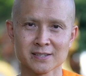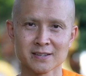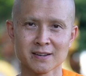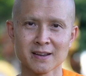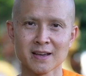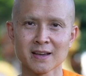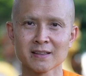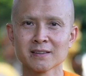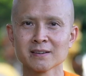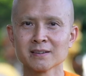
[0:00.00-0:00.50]
is
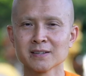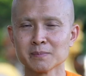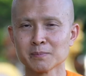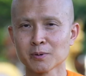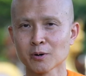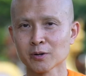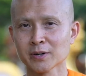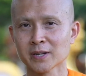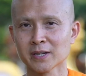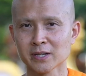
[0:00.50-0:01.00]
another
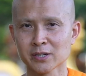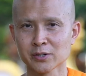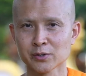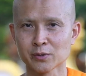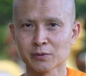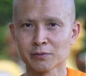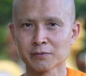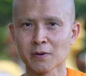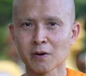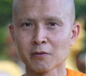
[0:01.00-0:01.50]
important
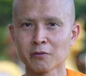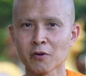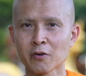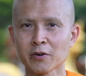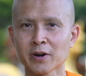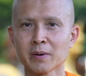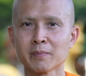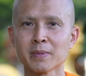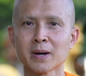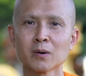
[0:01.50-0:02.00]
issue for
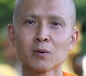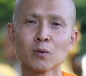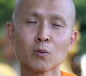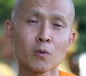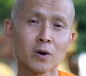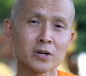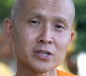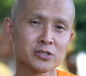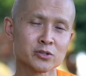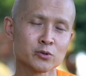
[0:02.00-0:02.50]
foreign monks who
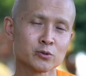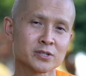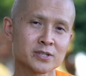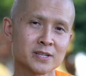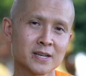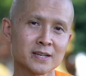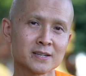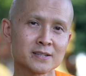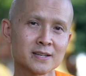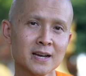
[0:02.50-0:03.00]
want to
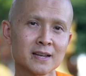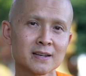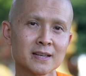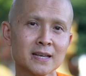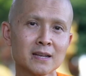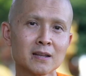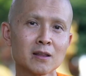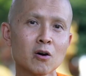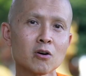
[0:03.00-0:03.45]
stay in Thailand